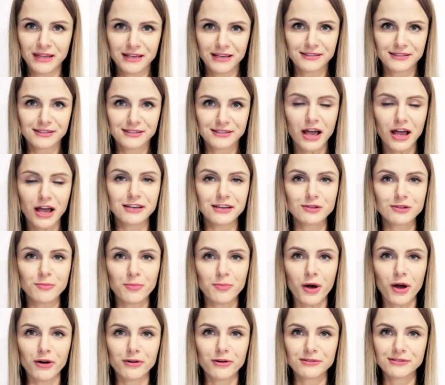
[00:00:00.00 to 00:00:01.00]
So I
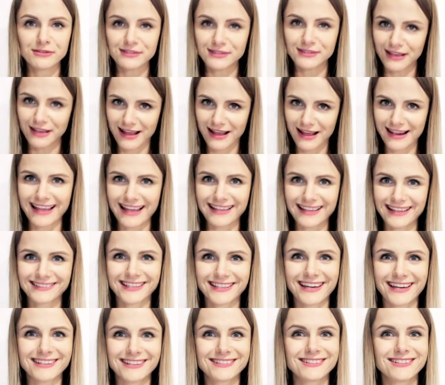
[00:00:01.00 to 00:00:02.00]
suppose let's
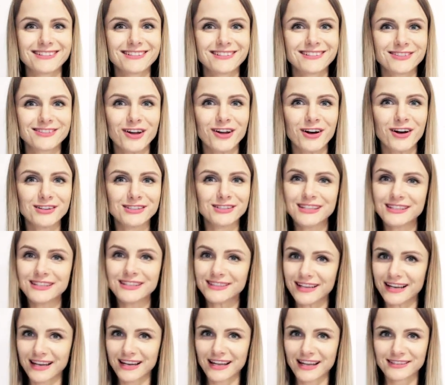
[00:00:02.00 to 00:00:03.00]
get
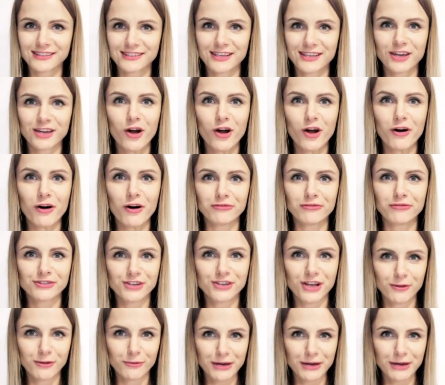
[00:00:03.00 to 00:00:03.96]
started. Let's kick off, shall